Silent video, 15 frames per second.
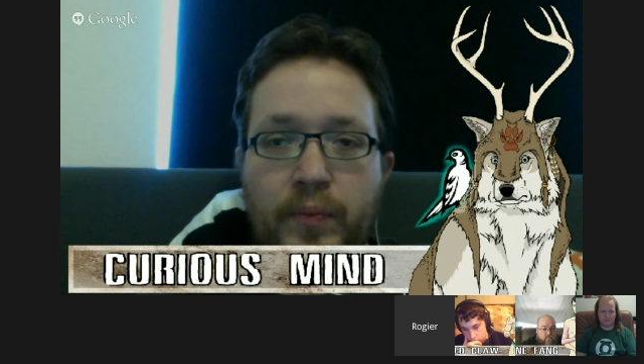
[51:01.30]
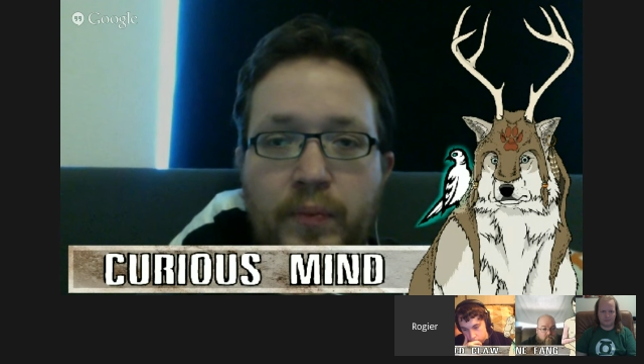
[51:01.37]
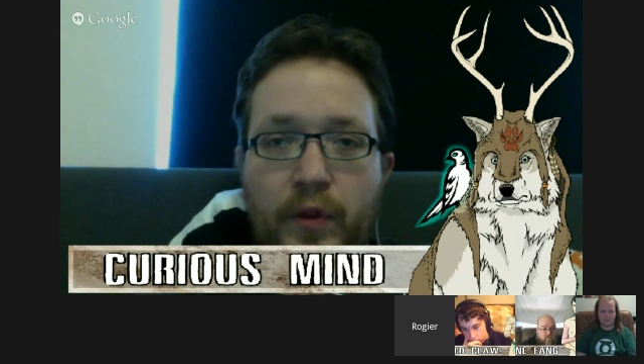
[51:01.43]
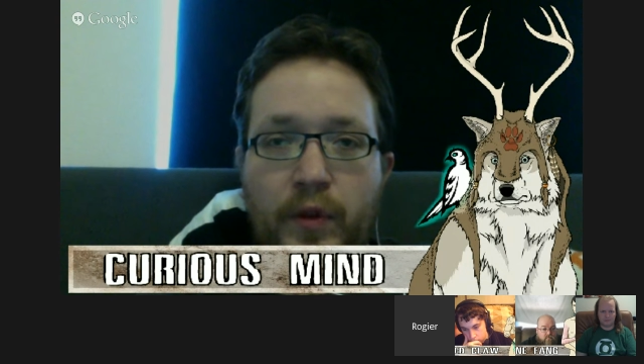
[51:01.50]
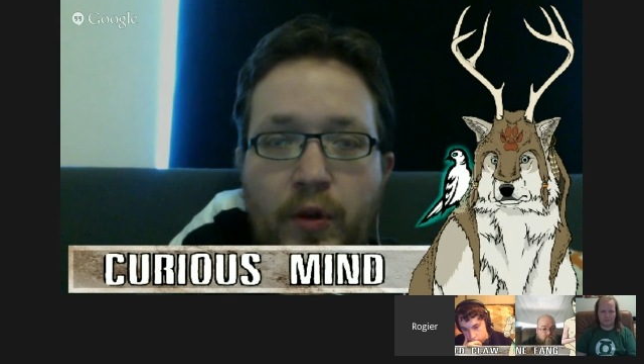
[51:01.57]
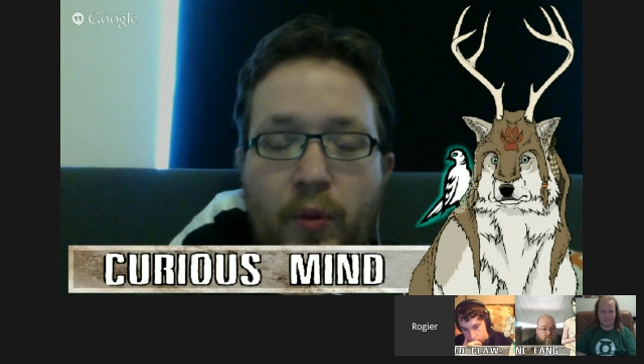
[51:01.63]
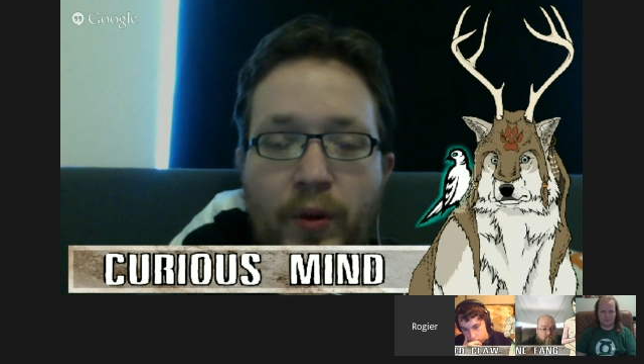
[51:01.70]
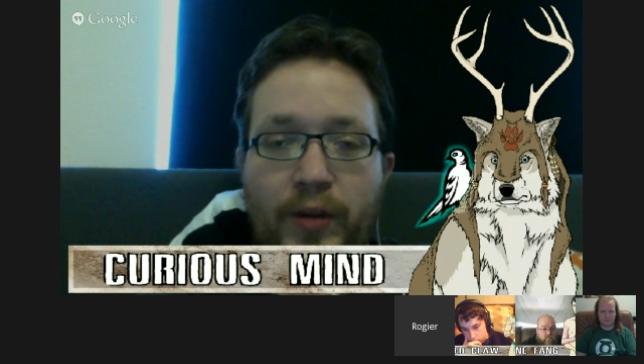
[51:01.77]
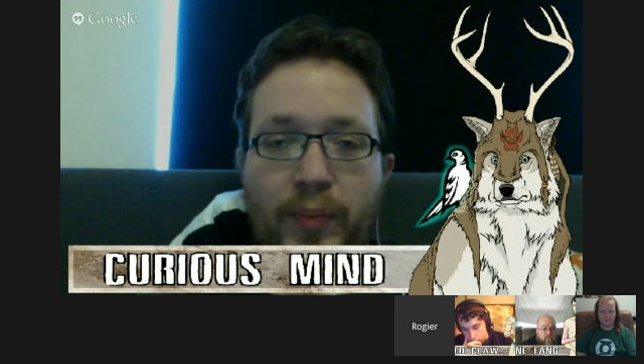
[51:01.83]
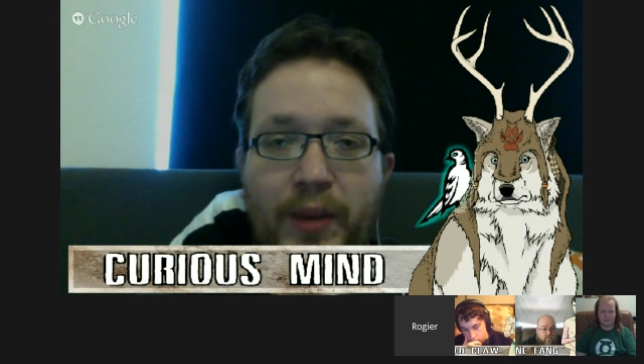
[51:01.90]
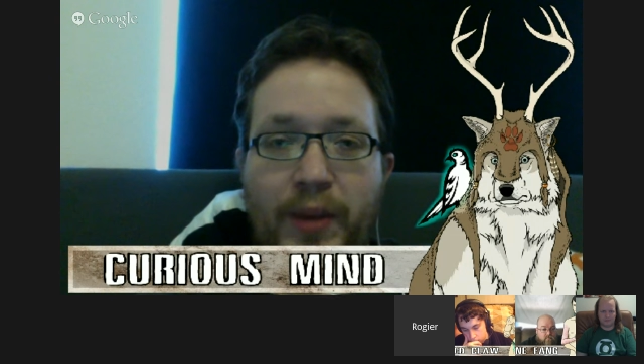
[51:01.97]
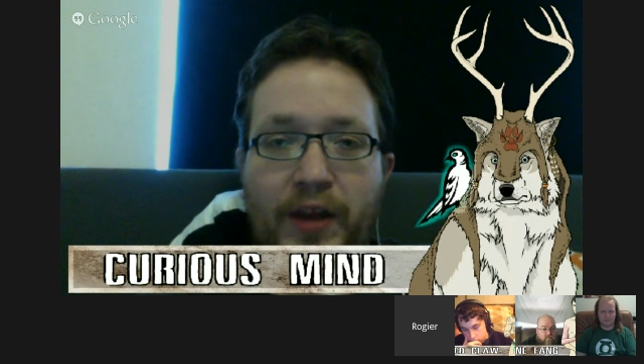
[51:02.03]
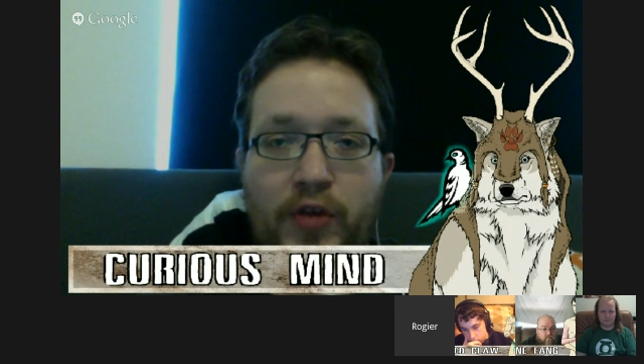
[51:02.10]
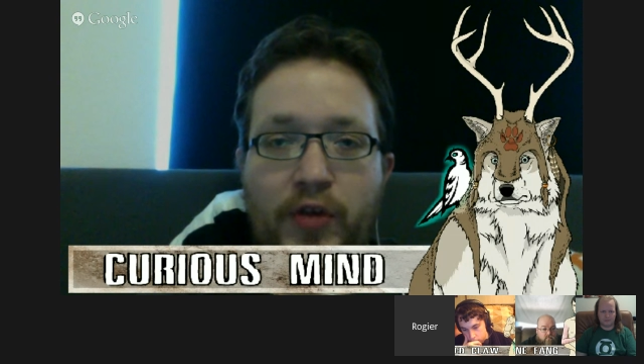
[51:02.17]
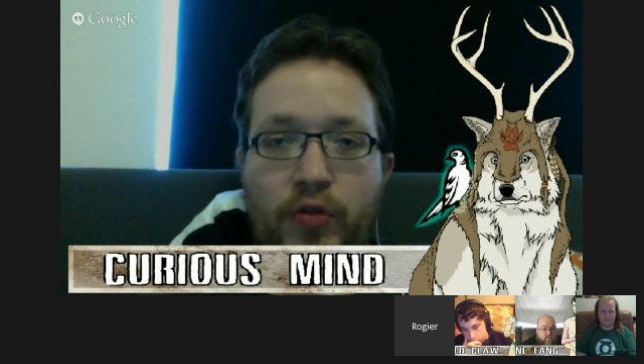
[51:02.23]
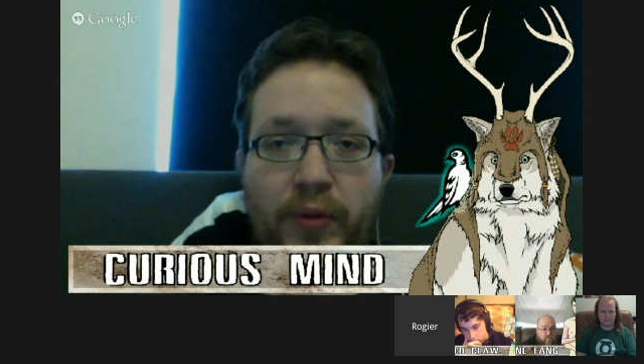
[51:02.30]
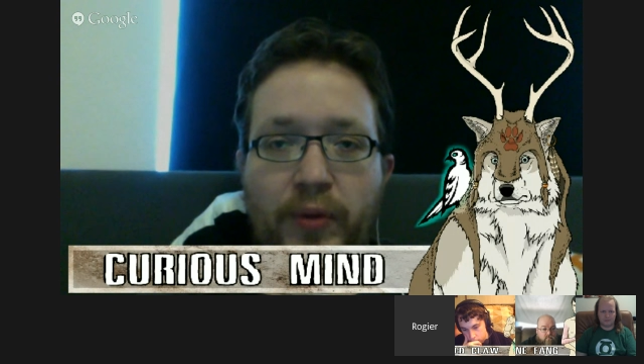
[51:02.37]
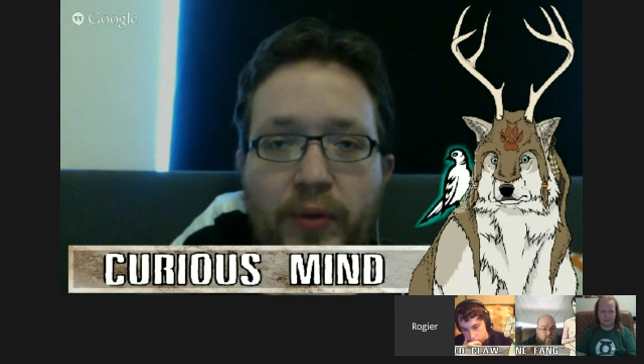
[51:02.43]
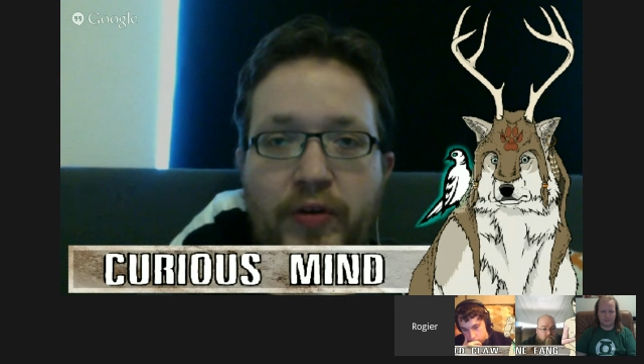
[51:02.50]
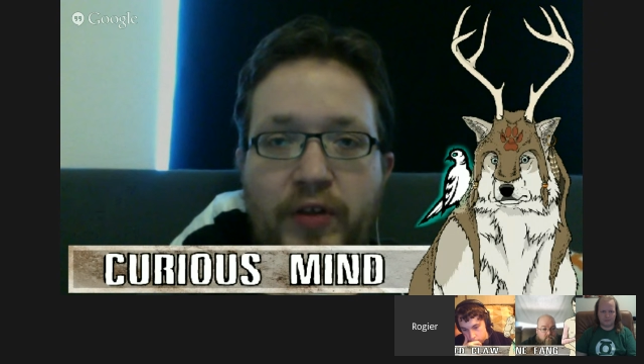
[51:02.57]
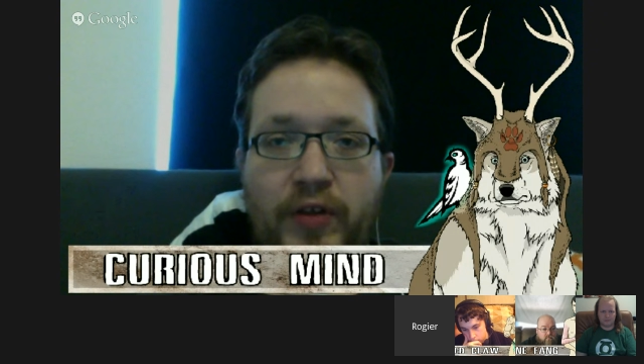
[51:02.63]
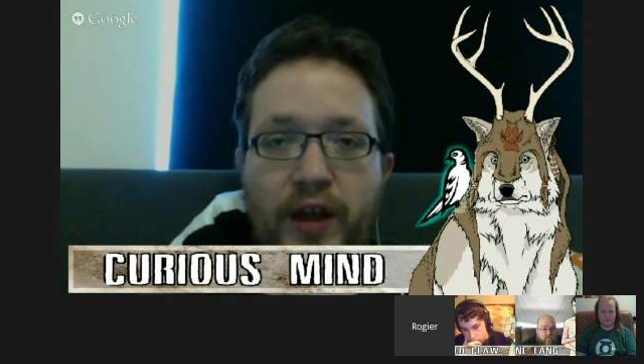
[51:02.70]
the Bane spirit
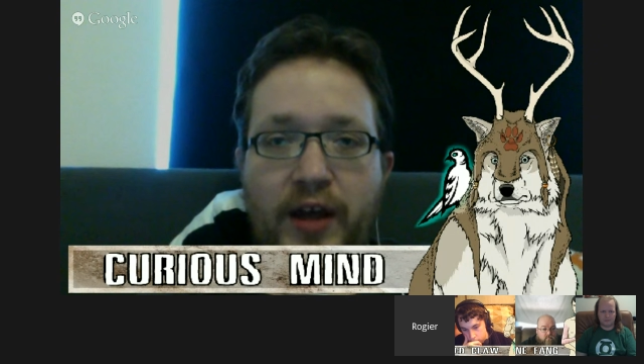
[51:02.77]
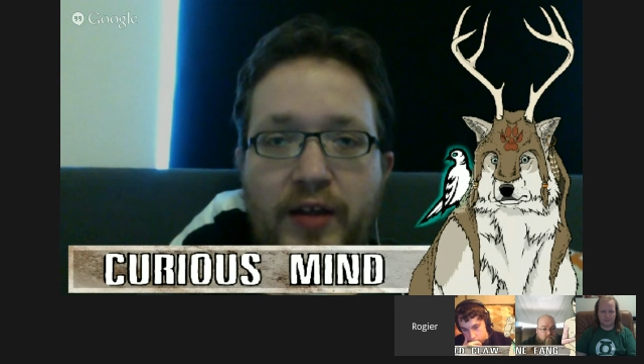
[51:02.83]
died,